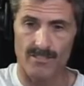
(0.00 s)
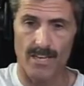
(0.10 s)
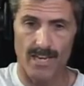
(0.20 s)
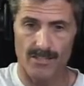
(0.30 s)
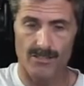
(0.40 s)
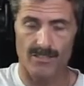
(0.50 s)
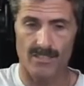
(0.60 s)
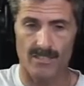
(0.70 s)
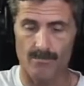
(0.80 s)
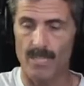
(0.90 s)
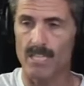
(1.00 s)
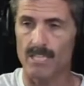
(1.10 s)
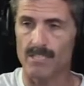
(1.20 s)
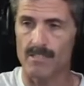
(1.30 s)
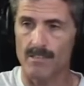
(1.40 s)
they actually
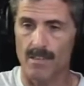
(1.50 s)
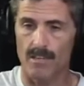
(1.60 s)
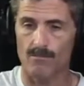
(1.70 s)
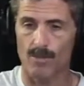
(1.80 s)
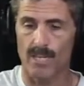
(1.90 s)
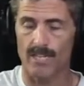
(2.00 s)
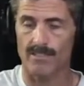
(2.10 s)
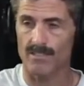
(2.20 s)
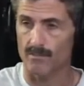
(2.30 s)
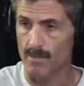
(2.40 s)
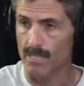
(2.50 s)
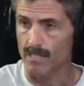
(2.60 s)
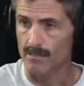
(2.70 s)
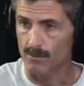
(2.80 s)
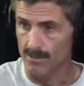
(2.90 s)
admitted that what I had
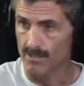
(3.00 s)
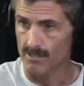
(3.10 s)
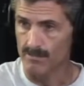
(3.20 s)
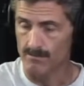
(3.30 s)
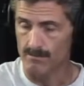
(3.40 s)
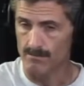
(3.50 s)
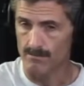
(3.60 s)
submitted with these